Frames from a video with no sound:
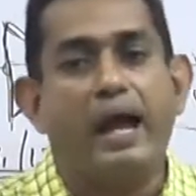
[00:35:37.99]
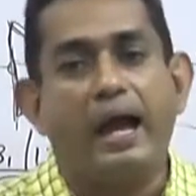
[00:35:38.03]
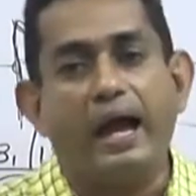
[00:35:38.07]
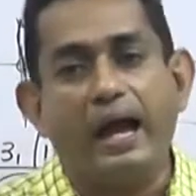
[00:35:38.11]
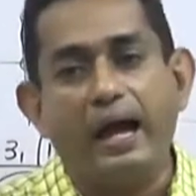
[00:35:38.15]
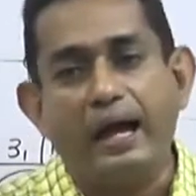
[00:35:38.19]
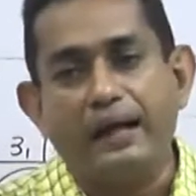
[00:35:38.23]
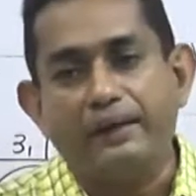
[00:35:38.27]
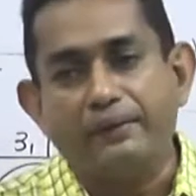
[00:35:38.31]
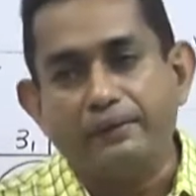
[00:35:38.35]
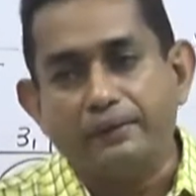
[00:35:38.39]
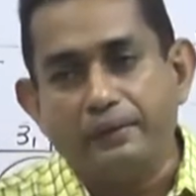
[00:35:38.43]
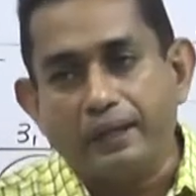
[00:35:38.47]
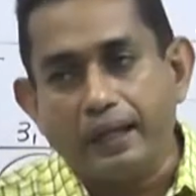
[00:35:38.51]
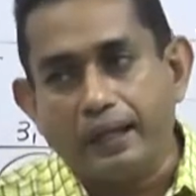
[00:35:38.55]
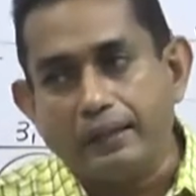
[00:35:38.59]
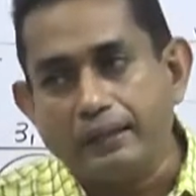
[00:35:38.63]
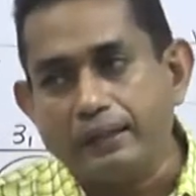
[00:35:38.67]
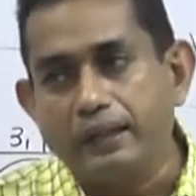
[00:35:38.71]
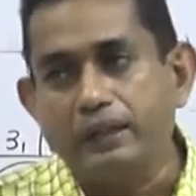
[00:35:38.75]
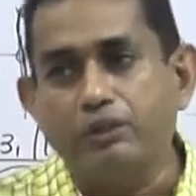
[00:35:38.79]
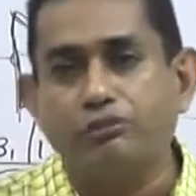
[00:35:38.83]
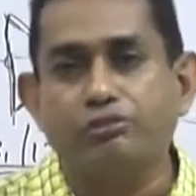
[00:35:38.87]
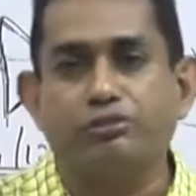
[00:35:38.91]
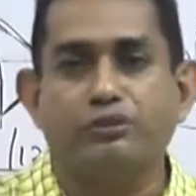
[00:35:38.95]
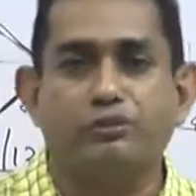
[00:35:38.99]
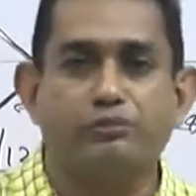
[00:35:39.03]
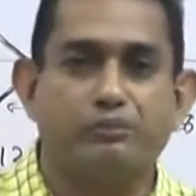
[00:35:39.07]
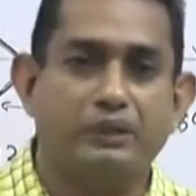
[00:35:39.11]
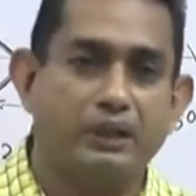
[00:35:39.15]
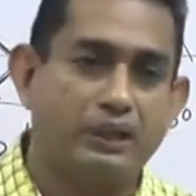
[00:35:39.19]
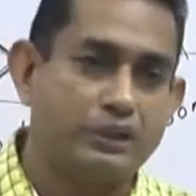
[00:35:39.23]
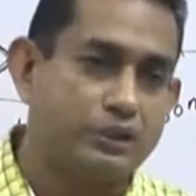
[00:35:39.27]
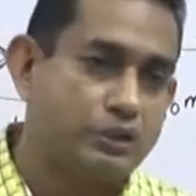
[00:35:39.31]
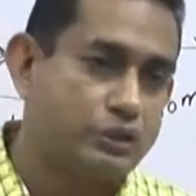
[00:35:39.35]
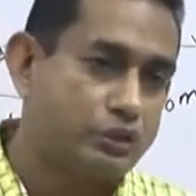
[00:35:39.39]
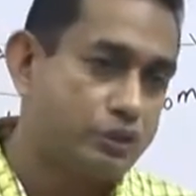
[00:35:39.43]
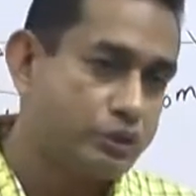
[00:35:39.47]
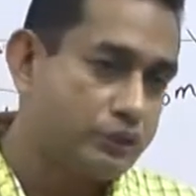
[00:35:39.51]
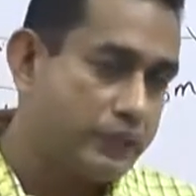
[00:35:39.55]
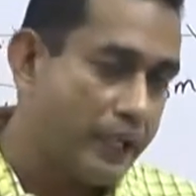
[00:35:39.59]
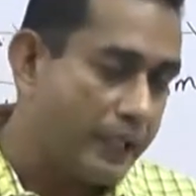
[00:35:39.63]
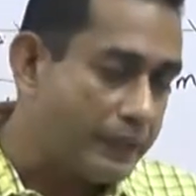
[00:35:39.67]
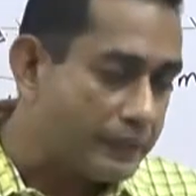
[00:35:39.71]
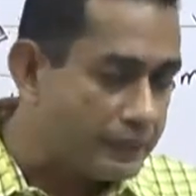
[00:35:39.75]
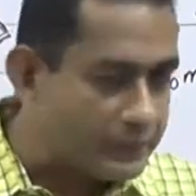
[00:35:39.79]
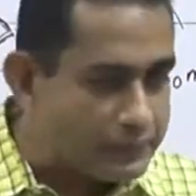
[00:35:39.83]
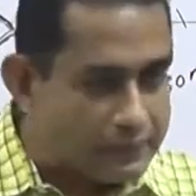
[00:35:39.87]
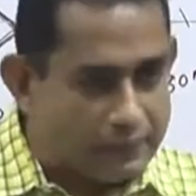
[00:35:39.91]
and that information, so that